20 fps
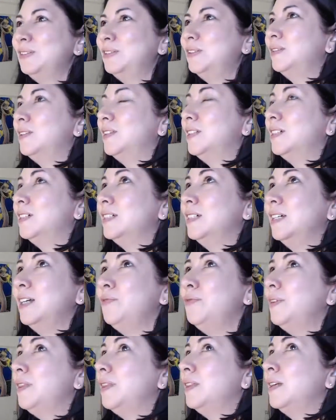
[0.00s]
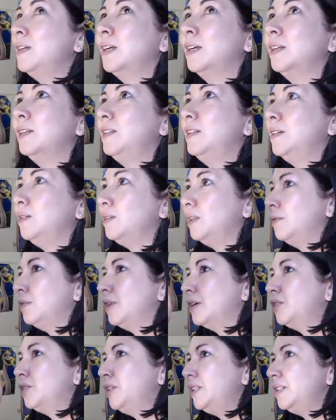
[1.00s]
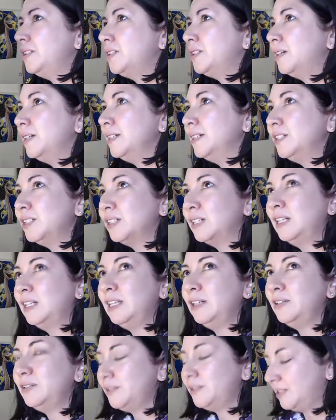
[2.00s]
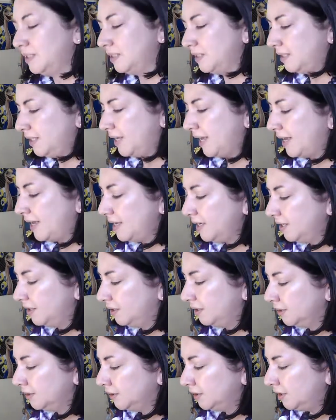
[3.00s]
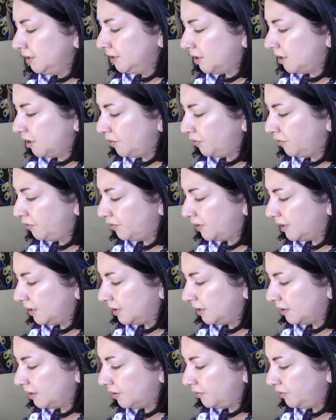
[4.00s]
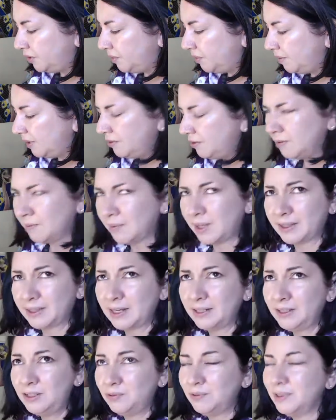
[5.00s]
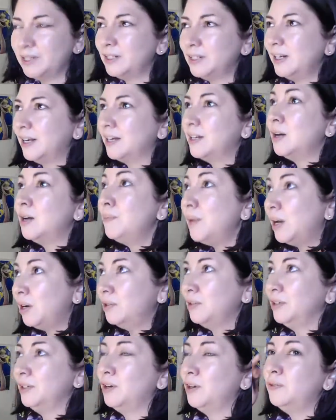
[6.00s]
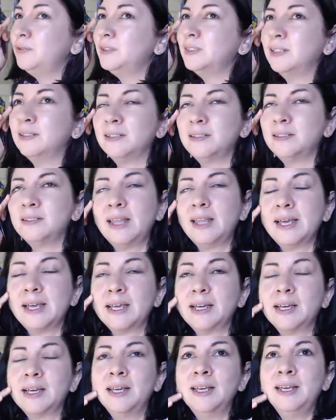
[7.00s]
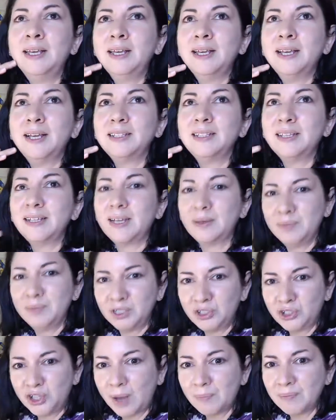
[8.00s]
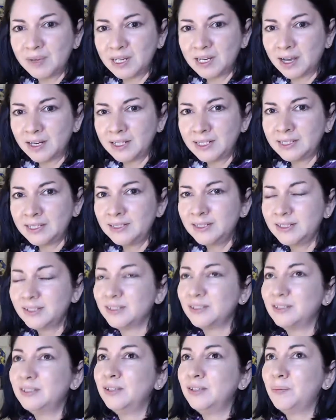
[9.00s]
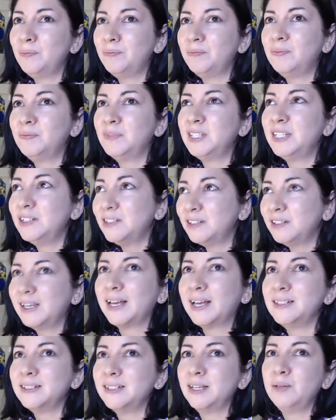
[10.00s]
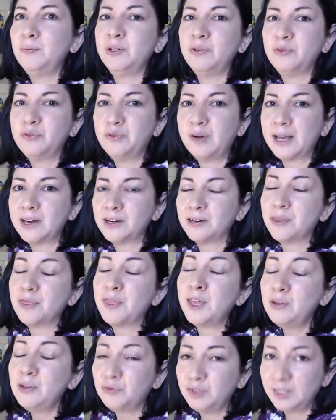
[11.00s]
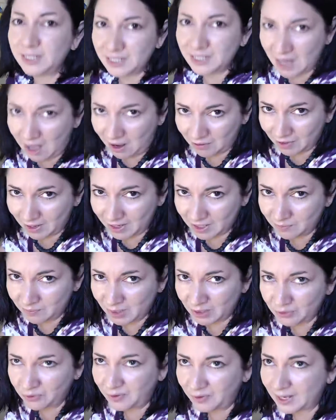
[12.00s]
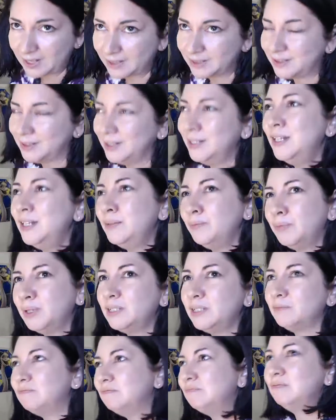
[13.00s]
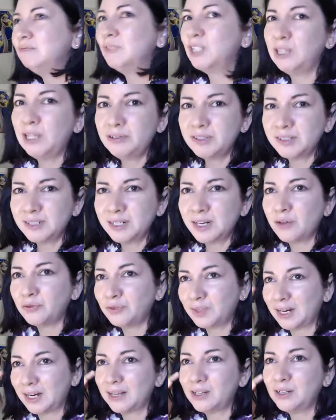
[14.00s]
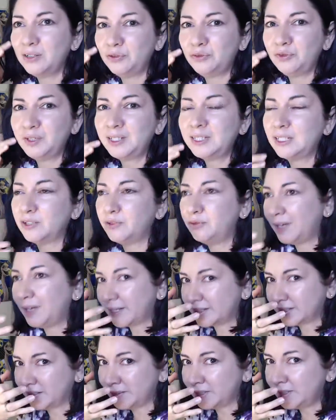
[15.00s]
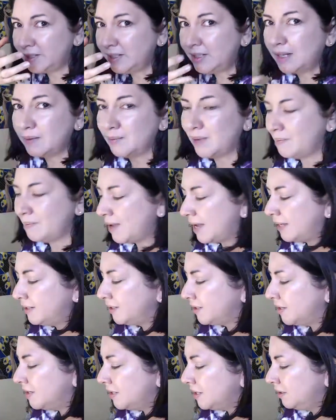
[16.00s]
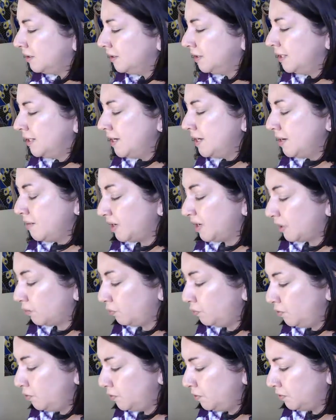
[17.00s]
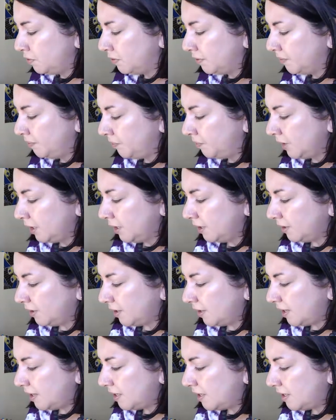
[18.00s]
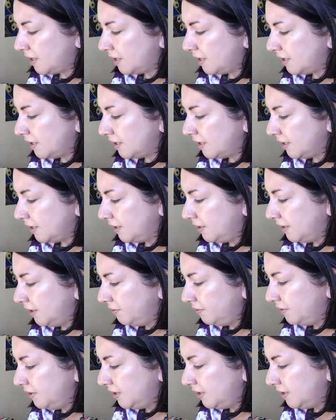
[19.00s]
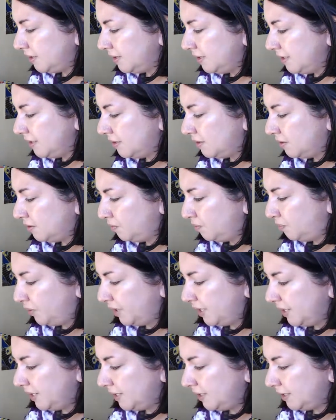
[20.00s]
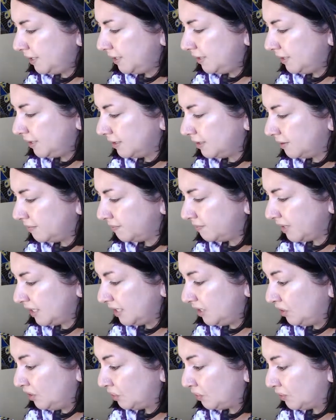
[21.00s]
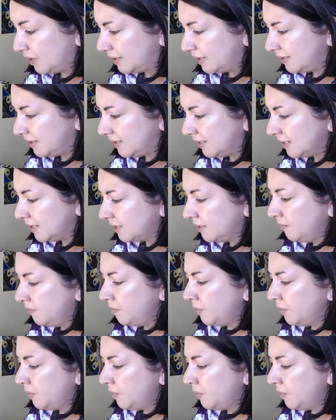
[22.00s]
They were actually starting to close the gate of Chipico. I'm like, that's weird. I come out, and all of a sudden it's like I've been chopping onions. The tear gas had been fired, thankfully not right in my face, but close enough that I could feel the effects. I still had my mask on, but whew. And that was, pretty interesting.